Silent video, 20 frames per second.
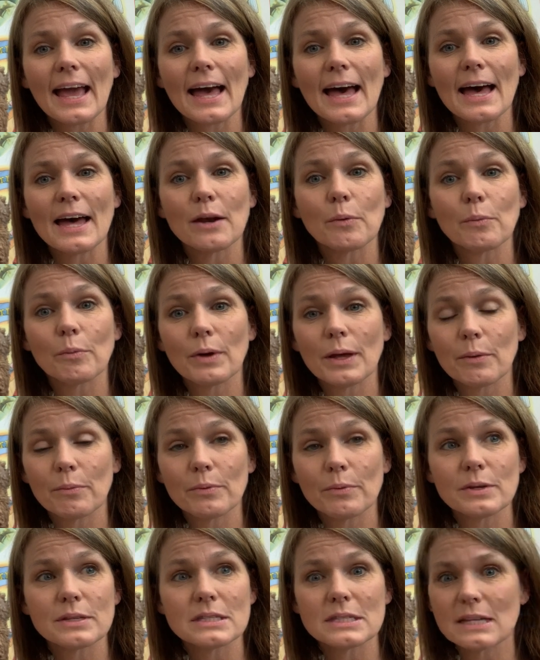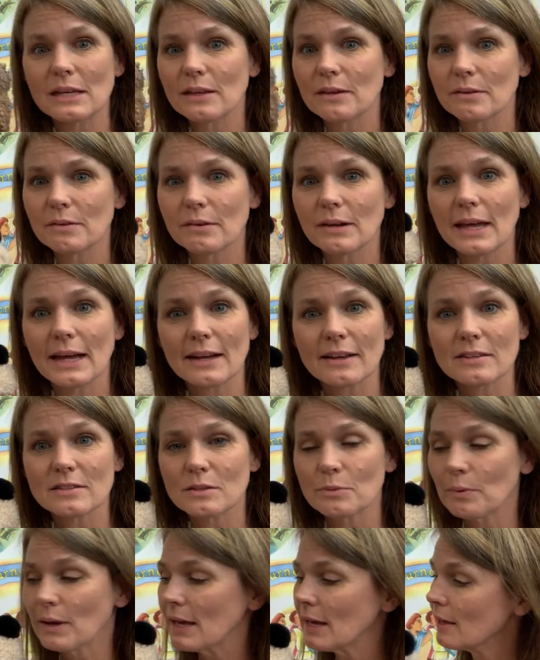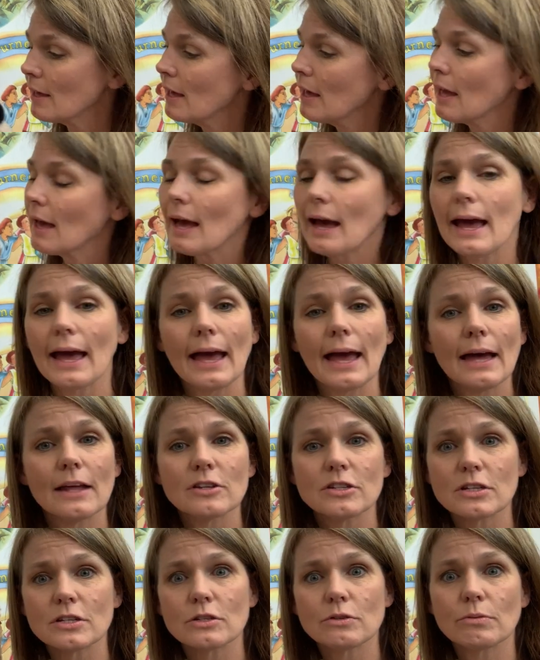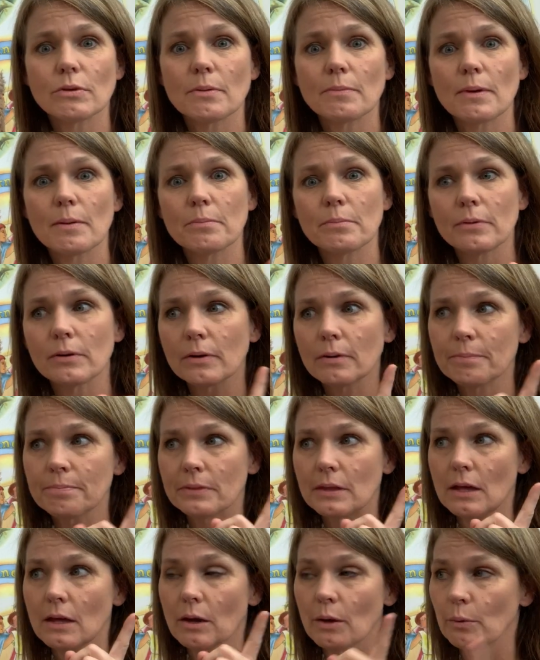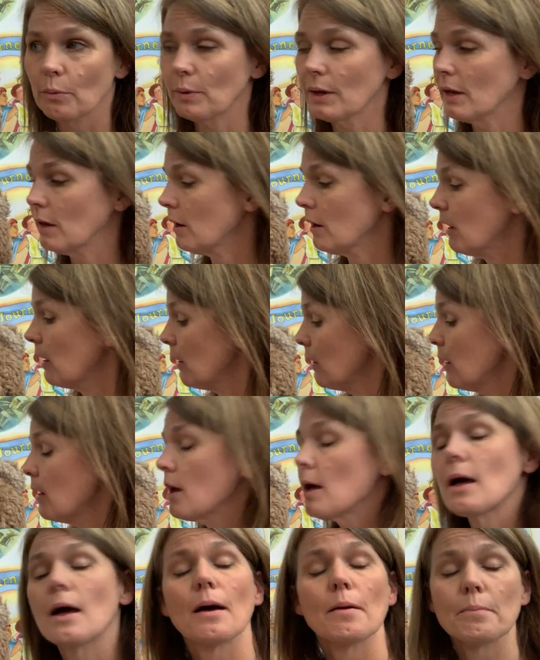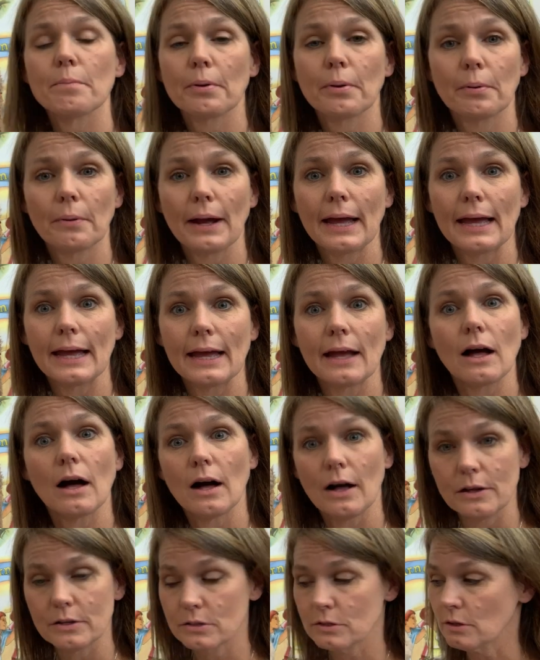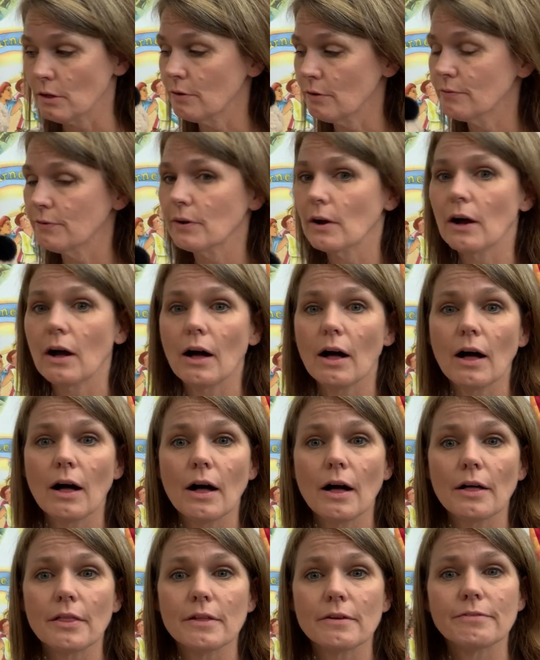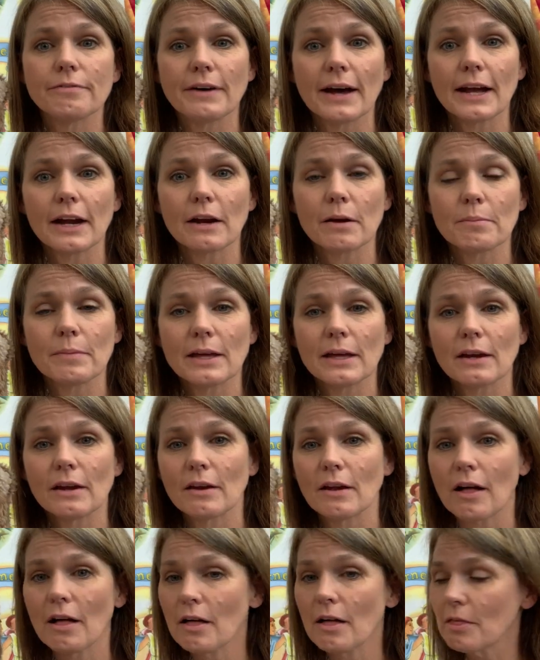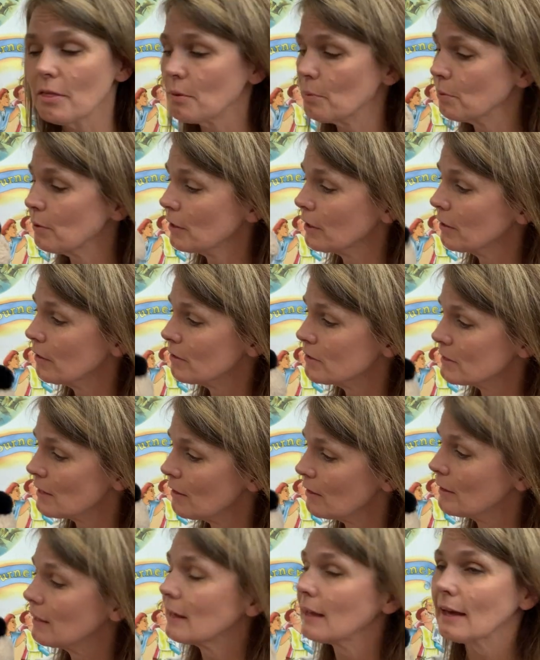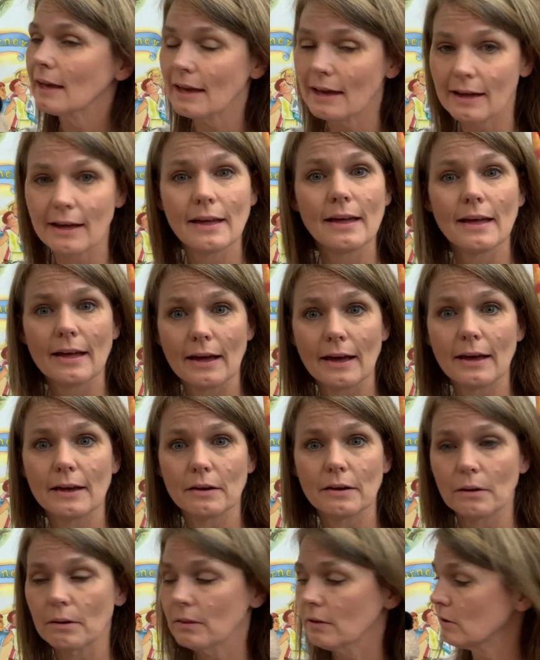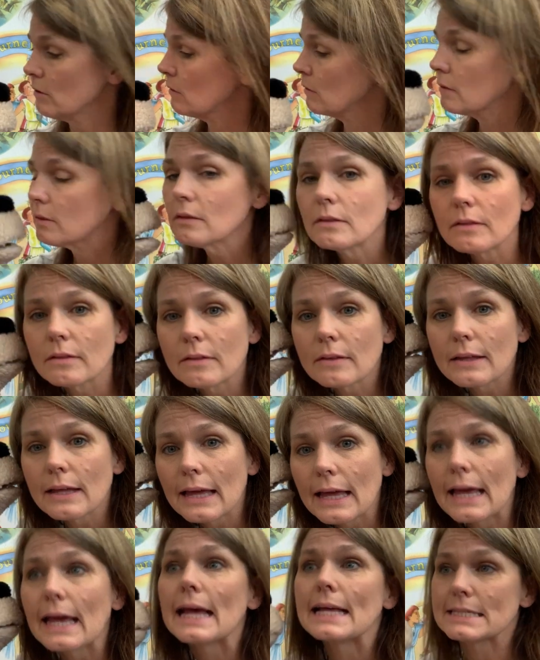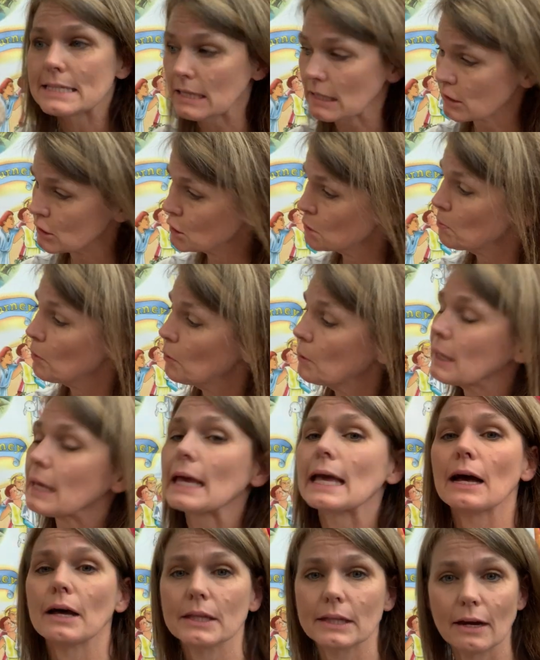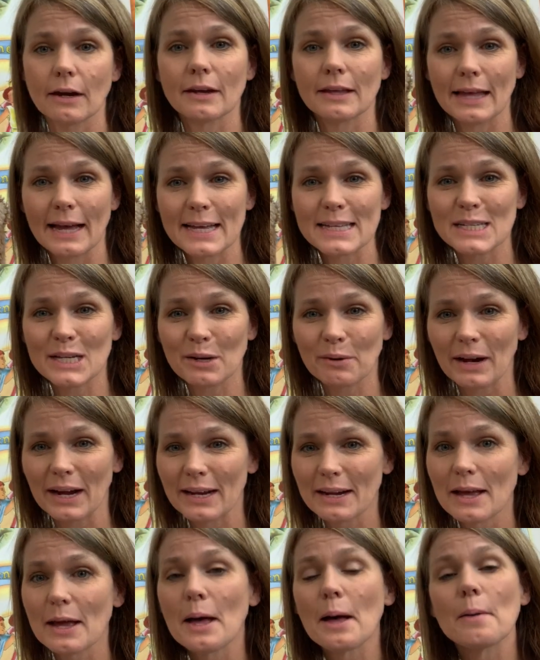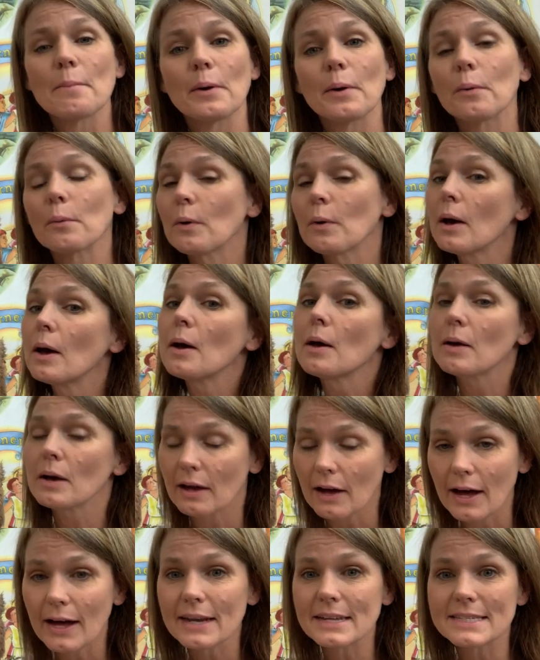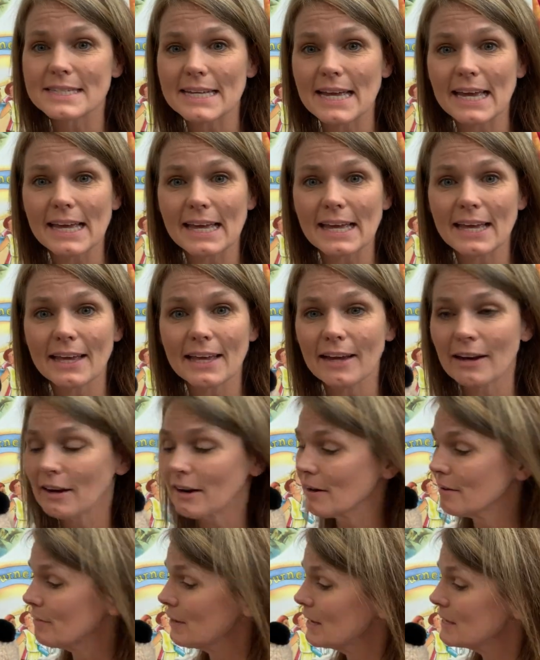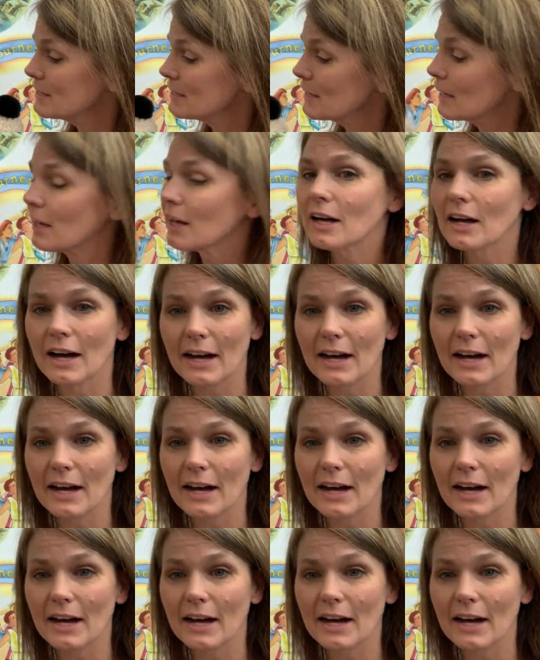and we will see you next week. And just remember, we are praying also for all the firemen and all the workers out. Yeah, I know, it's a little smoky out there, that's right. But God is taking care of us, and